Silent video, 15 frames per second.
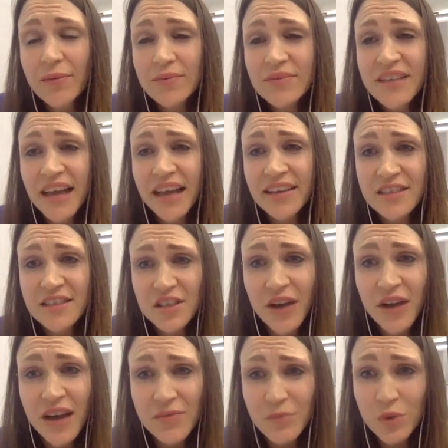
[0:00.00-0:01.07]
tends to
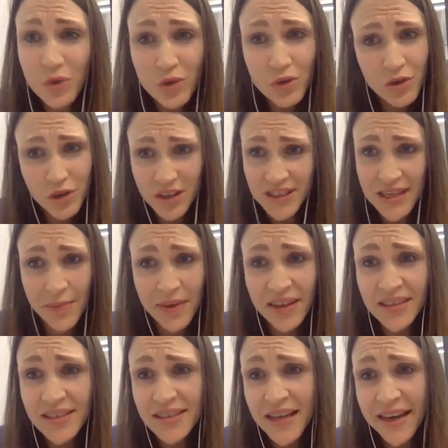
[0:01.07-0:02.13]
have more
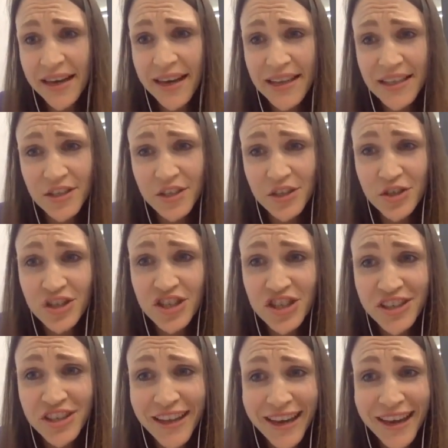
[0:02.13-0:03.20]
contaminants and less
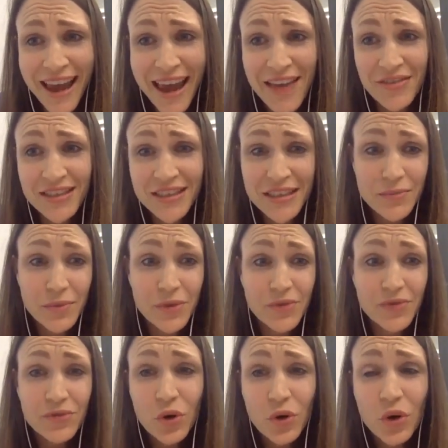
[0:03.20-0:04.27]
nutrition than it ever did
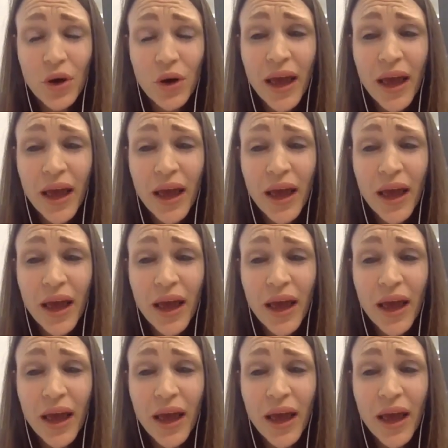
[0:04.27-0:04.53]
before.